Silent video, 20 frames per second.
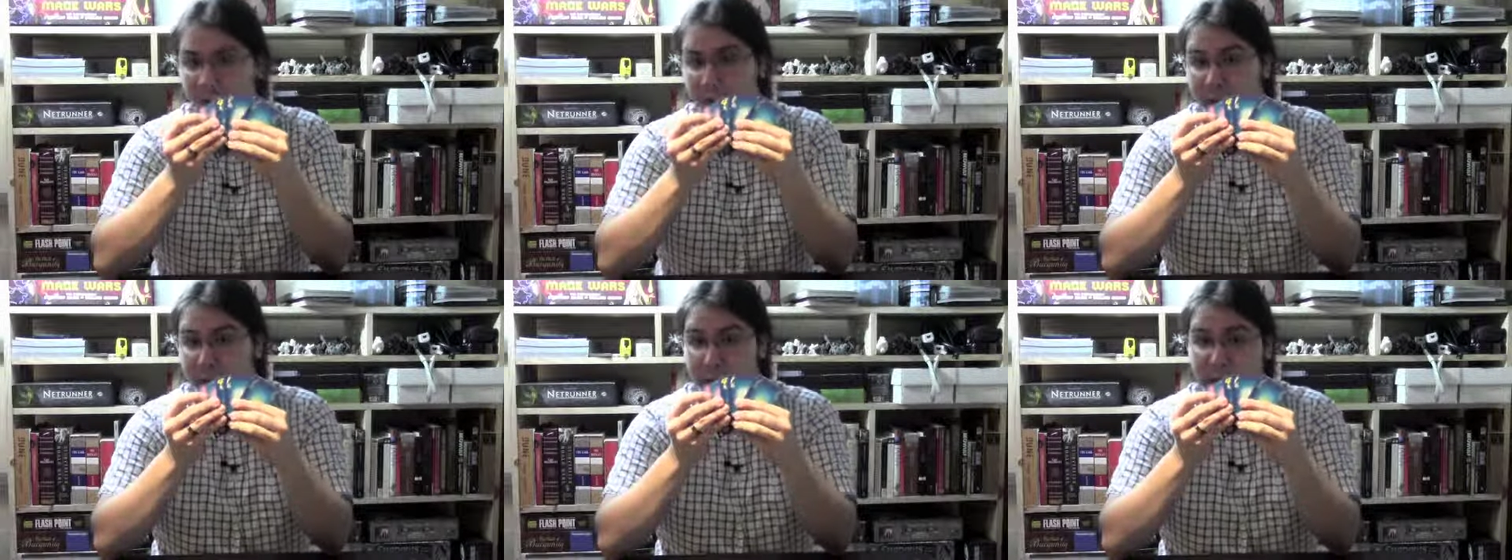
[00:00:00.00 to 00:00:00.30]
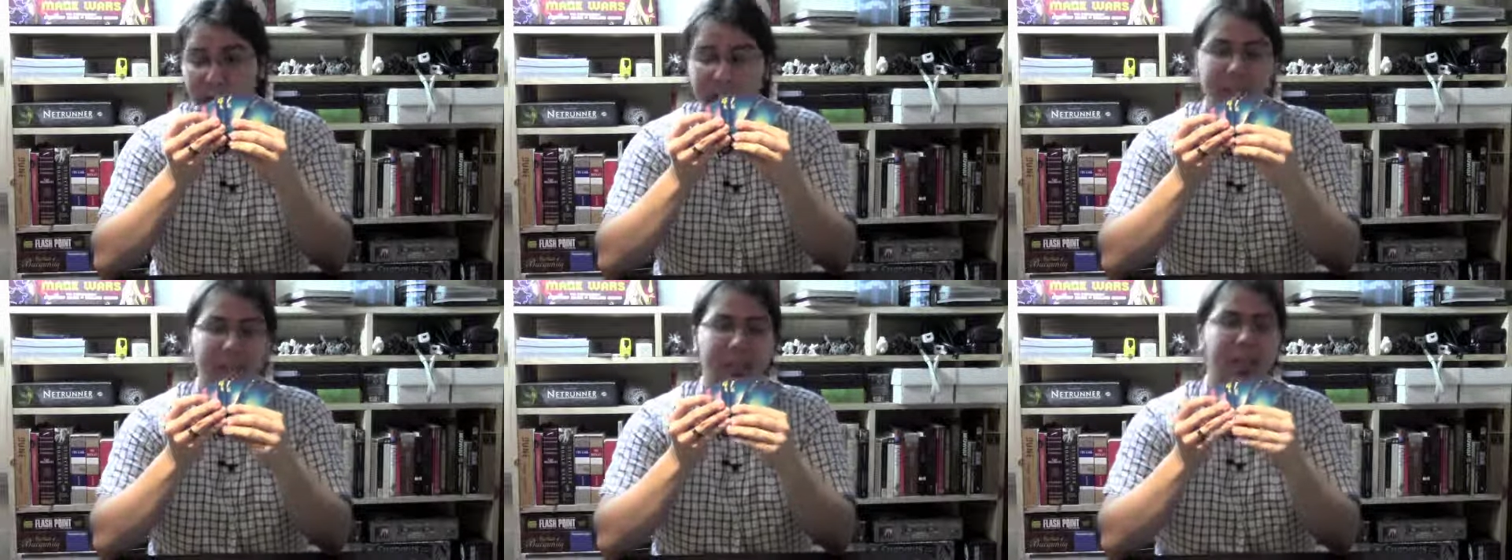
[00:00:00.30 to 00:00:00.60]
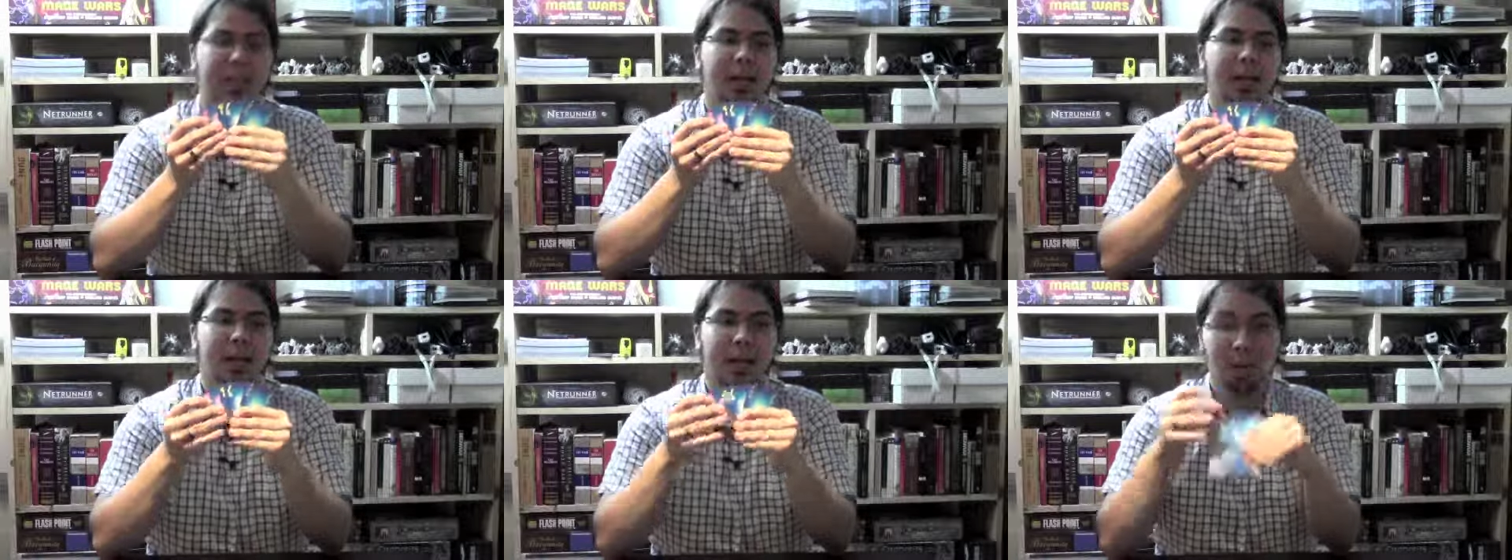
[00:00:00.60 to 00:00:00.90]

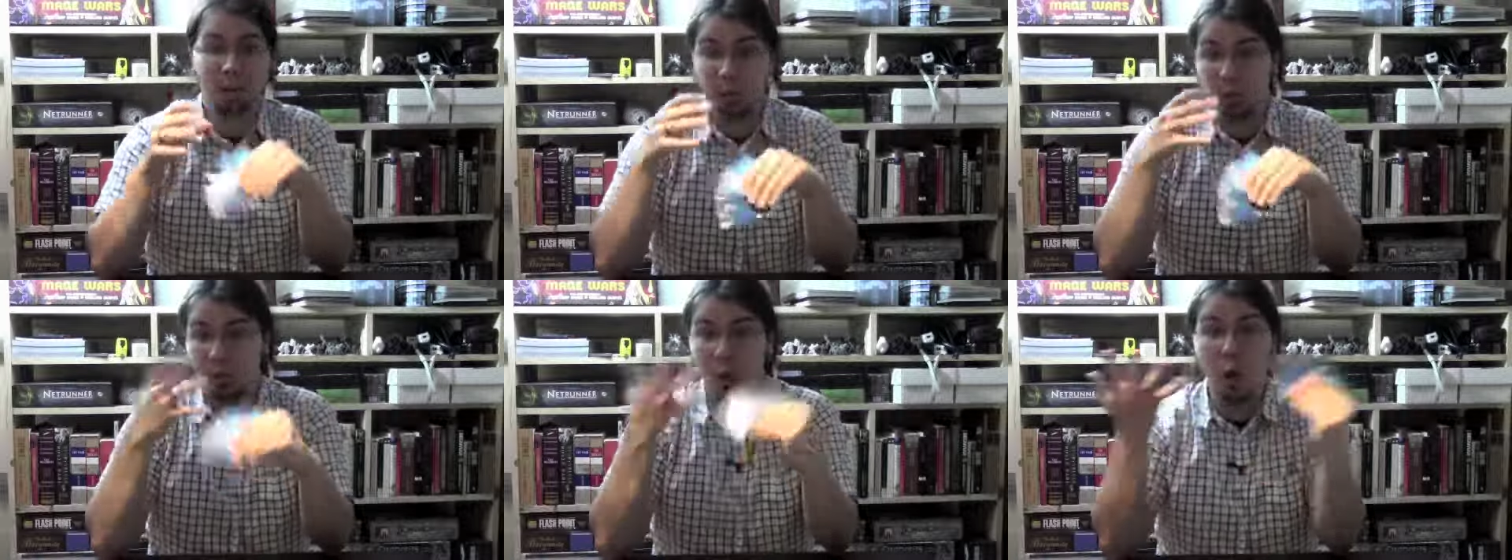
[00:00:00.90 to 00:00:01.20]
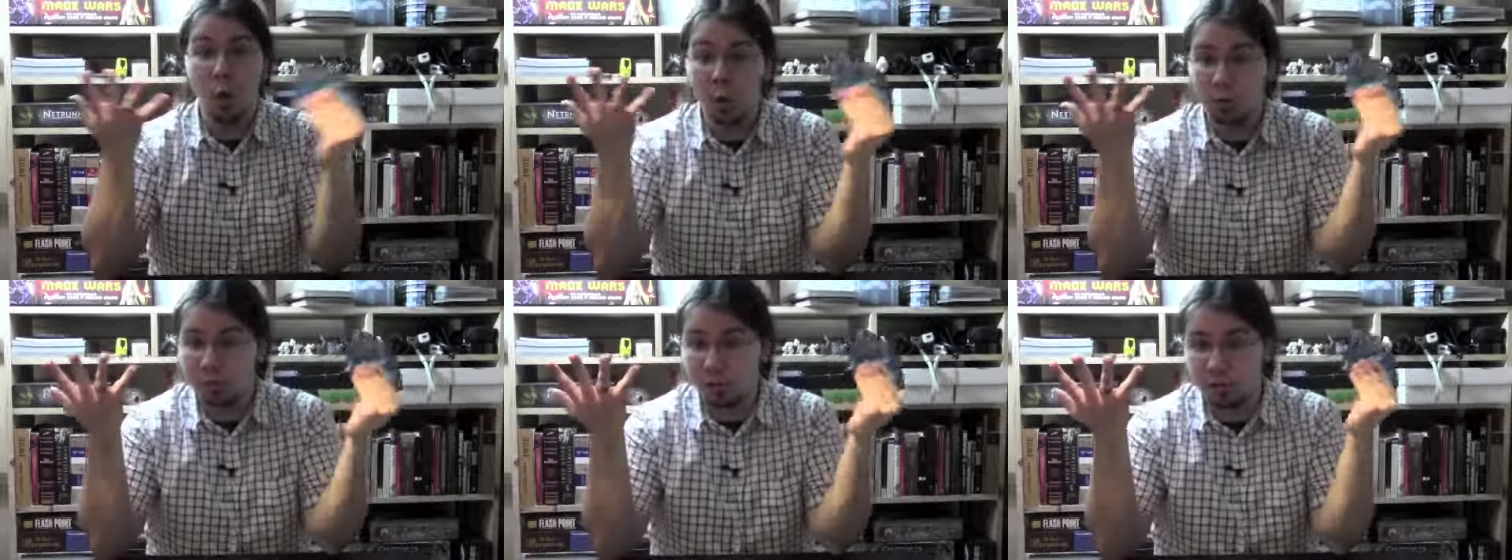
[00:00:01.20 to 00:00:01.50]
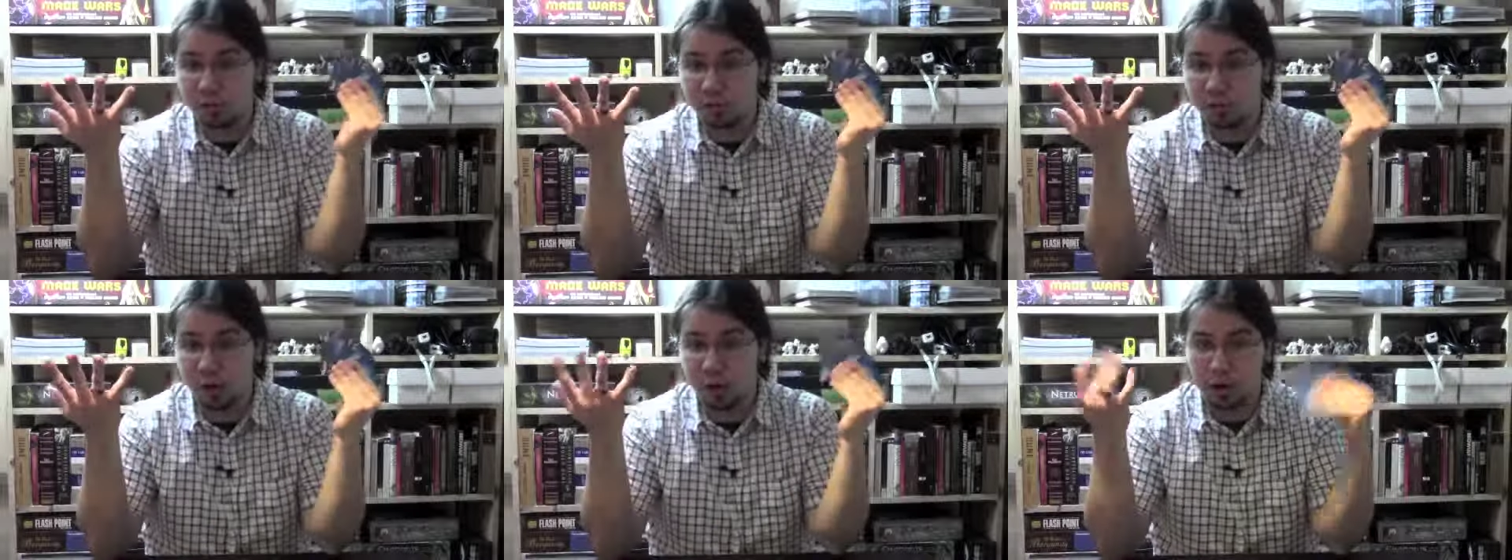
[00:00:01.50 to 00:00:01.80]
unless you know what you're
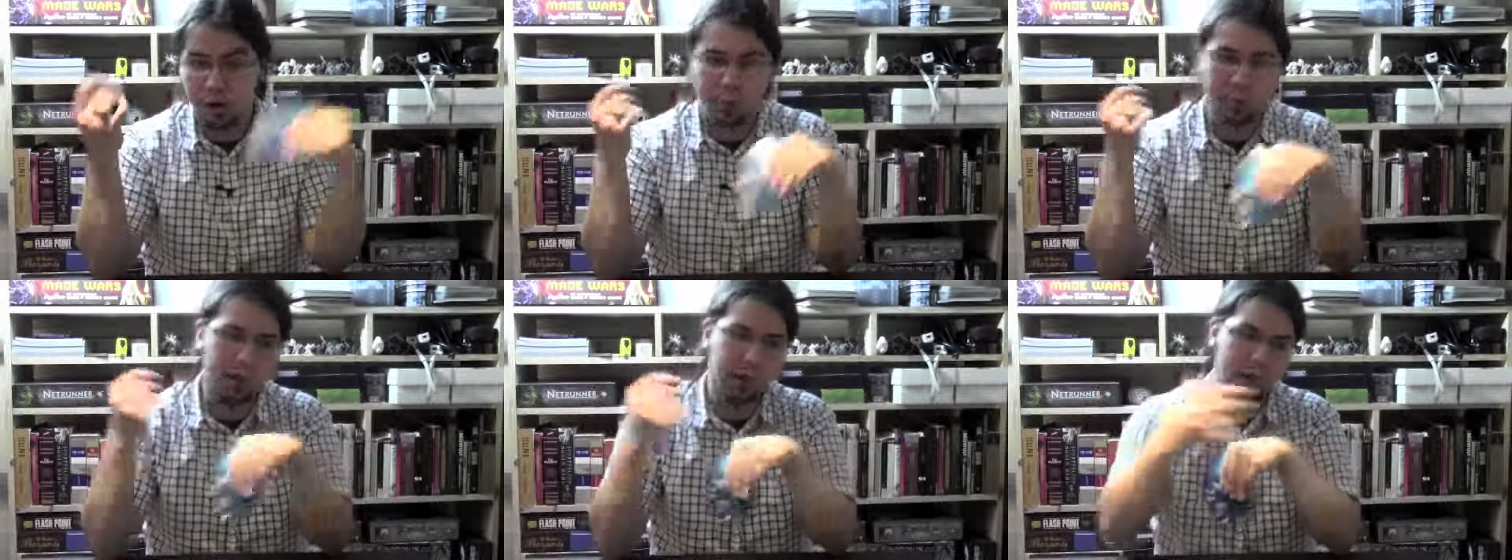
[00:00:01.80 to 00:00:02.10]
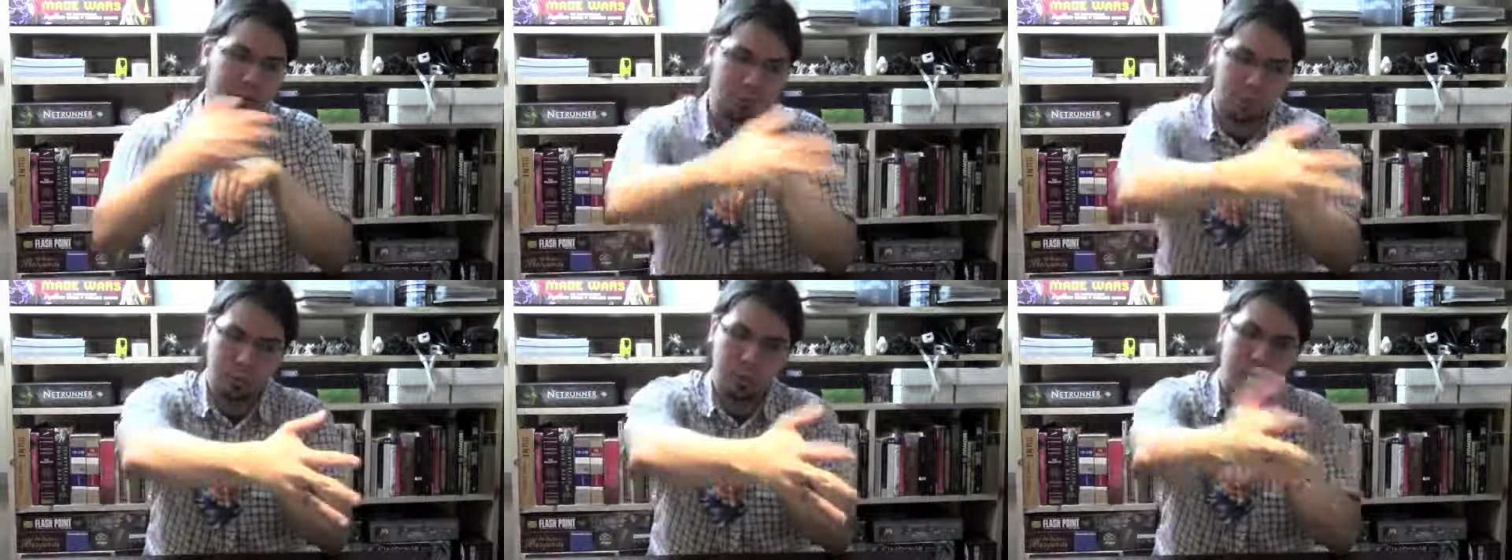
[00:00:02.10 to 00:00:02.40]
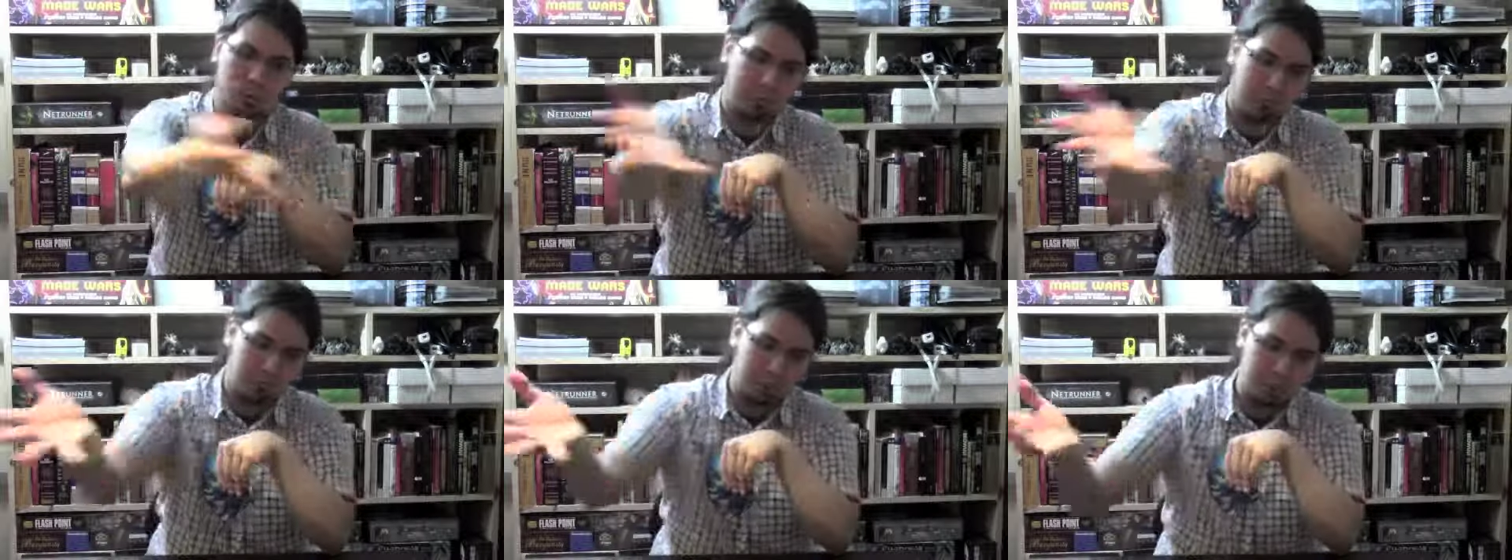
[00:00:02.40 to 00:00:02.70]
discarding because of
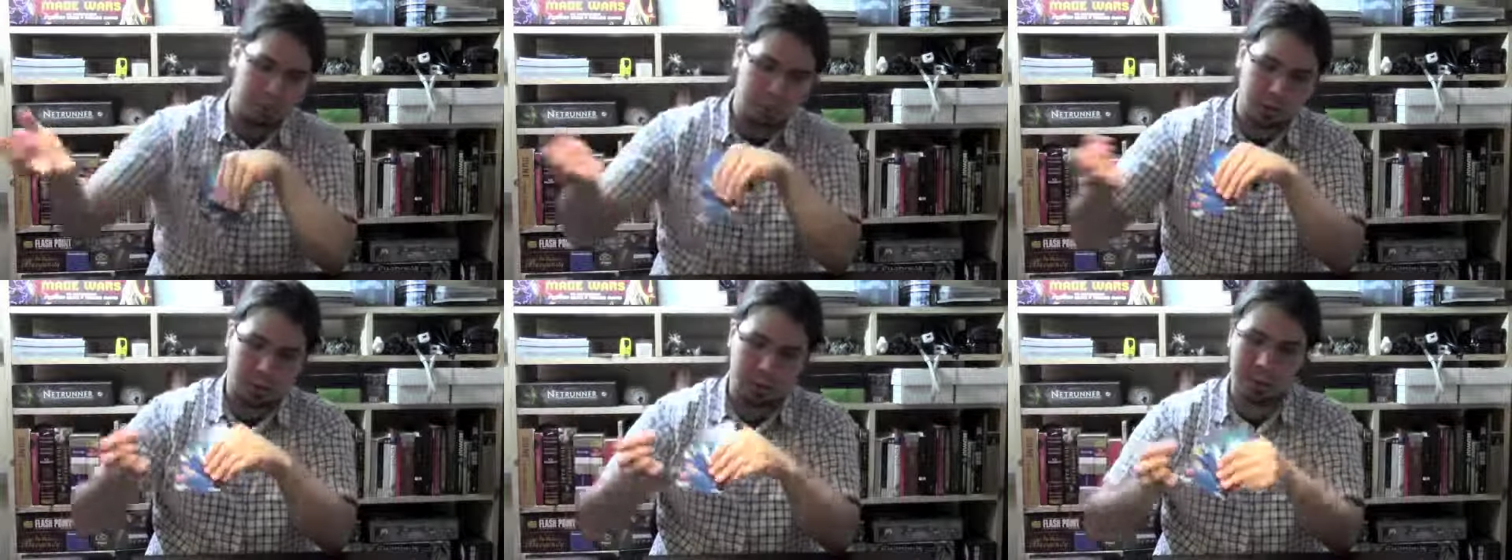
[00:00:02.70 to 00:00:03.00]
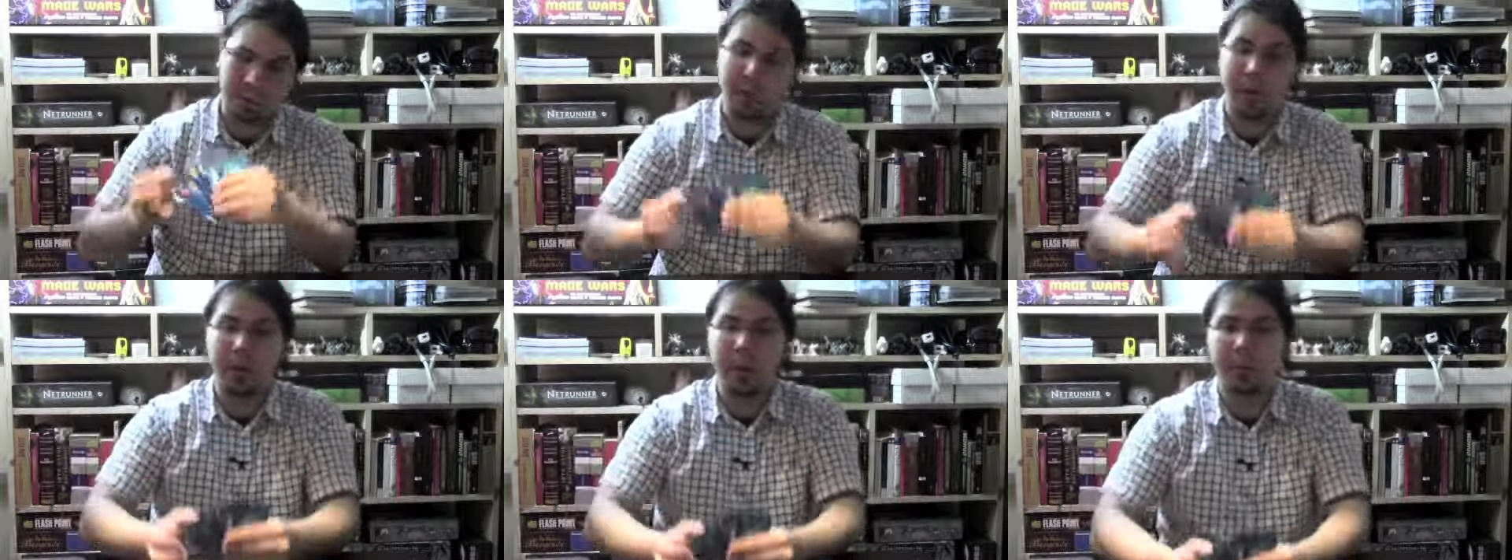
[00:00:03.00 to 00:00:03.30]
what your